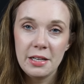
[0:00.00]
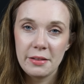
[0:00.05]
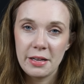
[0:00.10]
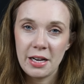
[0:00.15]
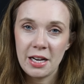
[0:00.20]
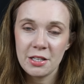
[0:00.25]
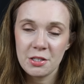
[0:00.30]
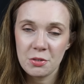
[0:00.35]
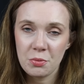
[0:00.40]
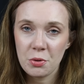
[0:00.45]
That
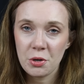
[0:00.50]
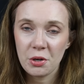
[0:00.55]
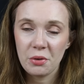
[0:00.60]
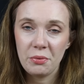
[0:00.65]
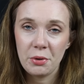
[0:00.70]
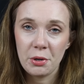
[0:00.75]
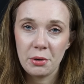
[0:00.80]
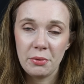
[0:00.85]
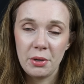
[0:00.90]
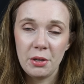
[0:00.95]
has worked
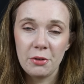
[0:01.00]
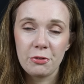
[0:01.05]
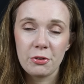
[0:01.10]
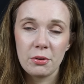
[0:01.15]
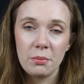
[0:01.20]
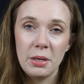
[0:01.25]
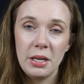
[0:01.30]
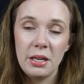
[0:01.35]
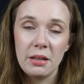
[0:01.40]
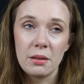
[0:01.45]
very well for
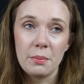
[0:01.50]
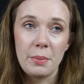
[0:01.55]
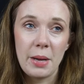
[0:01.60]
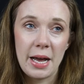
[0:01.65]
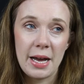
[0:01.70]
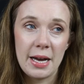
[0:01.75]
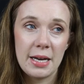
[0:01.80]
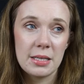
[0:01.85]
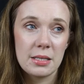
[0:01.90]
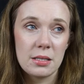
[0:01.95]
me in the
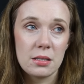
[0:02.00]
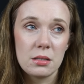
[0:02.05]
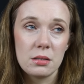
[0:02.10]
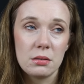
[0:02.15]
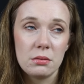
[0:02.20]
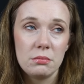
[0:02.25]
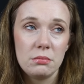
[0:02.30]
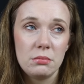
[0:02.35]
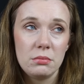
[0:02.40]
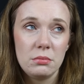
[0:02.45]
past
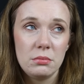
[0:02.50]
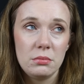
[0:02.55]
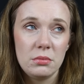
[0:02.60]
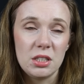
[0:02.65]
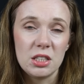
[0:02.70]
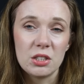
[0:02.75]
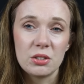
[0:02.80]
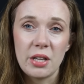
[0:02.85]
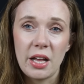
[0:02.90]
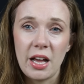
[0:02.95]

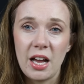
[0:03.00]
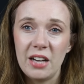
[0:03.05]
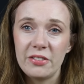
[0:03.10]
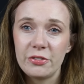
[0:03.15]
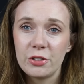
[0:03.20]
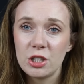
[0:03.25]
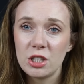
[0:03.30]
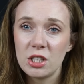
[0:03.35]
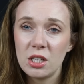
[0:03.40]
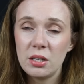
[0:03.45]
year and a half
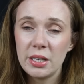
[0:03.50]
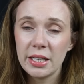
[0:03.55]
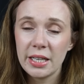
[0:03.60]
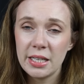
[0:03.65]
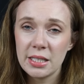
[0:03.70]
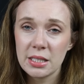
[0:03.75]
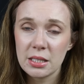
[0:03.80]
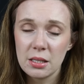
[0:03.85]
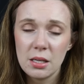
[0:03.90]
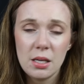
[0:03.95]
or so, I
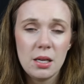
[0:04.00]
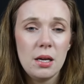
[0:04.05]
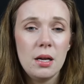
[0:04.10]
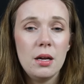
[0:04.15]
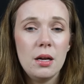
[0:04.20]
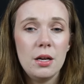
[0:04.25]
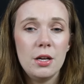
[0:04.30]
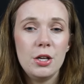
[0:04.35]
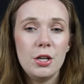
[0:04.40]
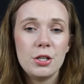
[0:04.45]
guess.
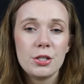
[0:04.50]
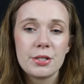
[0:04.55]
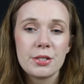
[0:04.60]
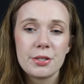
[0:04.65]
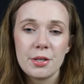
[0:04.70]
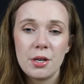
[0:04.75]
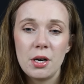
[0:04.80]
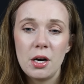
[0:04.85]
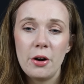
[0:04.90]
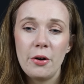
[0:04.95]

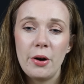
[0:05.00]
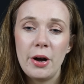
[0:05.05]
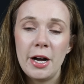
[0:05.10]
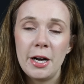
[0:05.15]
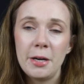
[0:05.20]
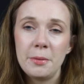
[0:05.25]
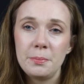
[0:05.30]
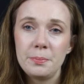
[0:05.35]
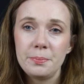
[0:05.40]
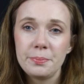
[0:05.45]
So,
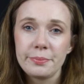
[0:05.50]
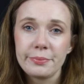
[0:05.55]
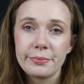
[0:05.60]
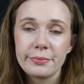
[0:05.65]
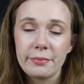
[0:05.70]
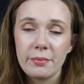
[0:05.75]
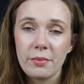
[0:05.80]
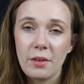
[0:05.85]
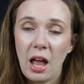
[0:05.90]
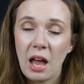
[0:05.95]
um,
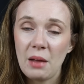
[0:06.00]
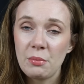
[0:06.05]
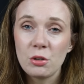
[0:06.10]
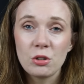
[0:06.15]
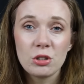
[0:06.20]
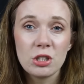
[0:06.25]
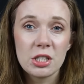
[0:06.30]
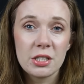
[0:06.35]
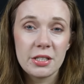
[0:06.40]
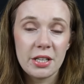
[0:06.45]
I'm
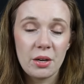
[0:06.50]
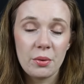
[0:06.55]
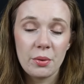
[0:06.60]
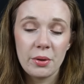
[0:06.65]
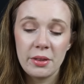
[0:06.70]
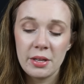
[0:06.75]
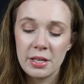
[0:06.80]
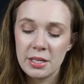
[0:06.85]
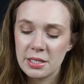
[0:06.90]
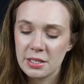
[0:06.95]
going to stick
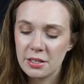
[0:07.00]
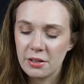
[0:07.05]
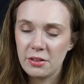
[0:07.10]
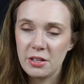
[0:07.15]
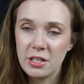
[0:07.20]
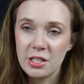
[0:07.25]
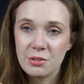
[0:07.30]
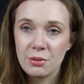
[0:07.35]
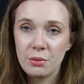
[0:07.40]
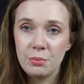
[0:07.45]
with this.
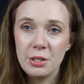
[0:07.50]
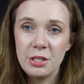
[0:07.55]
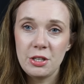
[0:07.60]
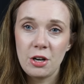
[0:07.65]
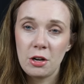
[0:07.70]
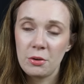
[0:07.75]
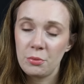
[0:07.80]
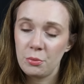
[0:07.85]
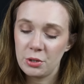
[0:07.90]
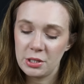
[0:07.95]
These will be
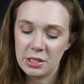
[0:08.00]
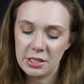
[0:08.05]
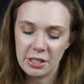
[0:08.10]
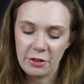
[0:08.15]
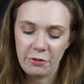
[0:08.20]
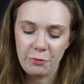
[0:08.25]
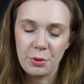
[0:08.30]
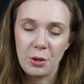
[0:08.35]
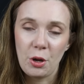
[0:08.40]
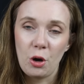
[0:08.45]
done once
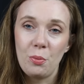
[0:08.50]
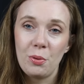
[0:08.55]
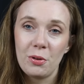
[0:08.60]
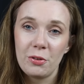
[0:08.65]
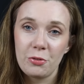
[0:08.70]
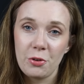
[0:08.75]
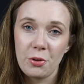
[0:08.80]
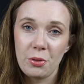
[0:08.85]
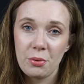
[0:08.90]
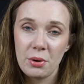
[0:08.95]
they've been open
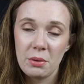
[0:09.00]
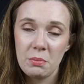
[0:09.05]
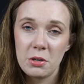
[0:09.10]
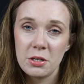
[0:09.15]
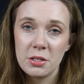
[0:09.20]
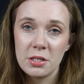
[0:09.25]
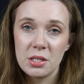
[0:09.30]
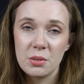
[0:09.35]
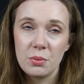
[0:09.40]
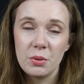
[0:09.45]
for three
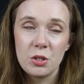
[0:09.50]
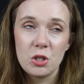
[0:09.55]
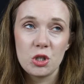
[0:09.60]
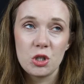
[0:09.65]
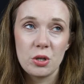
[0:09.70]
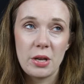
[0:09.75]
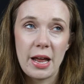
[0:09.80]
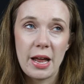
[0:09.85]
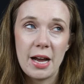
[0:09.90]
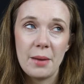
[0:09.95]
months, which
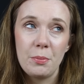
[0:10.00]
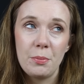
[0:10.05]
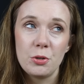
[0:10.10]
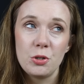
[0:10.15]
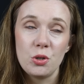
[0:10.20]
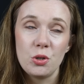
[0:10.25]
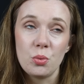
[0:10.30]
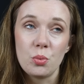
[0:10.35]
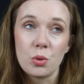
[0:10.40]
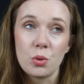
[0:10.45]
should happen
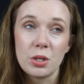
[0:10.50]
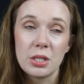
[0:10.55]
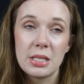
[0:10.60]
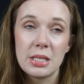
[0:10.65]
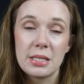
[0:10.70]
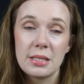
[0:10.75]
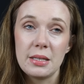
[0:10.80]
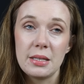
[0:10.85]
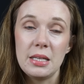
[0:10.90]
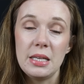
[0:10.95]

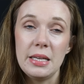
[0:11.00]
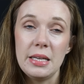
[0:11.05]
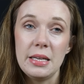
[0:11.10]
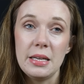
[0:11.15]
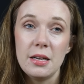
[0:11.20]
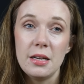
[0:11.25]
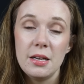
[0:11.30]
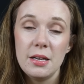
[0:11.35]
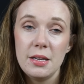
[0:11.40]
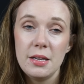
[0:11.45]
towards the